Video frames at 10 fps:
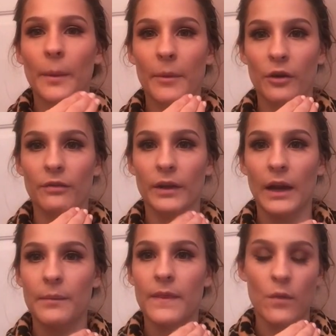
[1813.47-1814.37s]
on perfect.
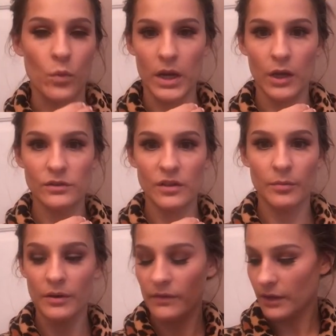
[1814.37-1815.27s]
I mean, the wing goes on
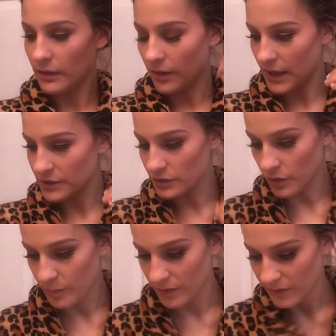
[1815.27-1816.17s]
perfect, the lashes
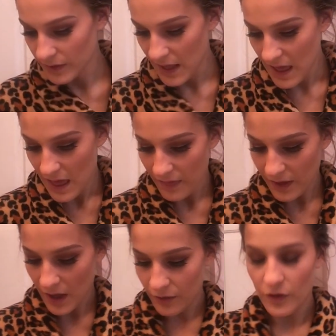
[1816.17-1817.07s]
go on perfect.
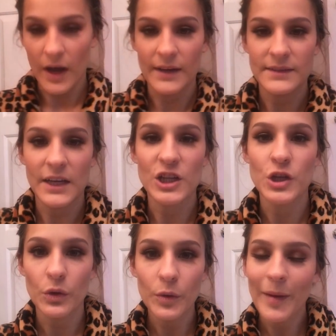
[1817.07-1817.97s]
The other eye is like a
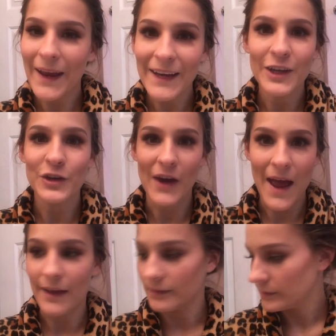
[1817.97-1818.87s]
total pain in your
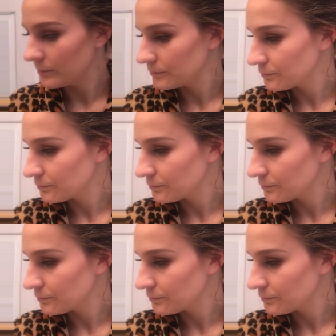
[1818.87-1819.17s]
ass.